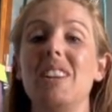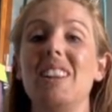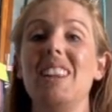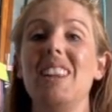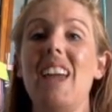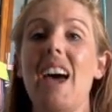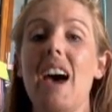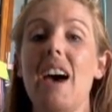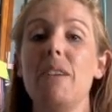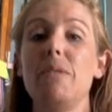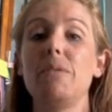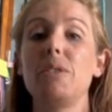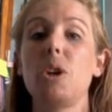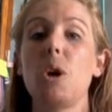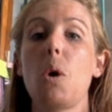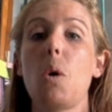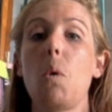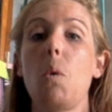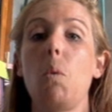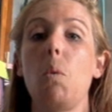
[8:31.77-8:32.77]
left
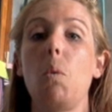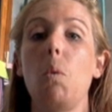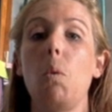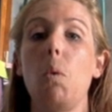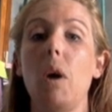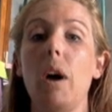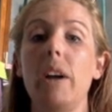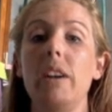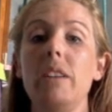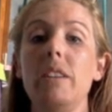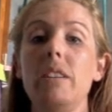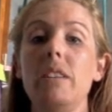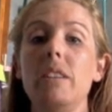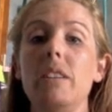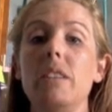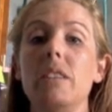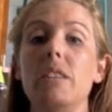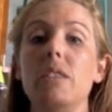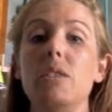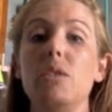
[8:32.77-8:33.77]
1,
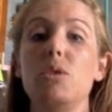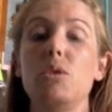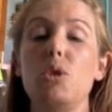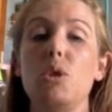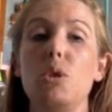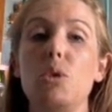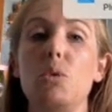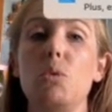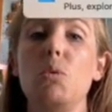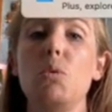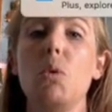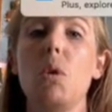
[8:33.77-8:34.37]
2,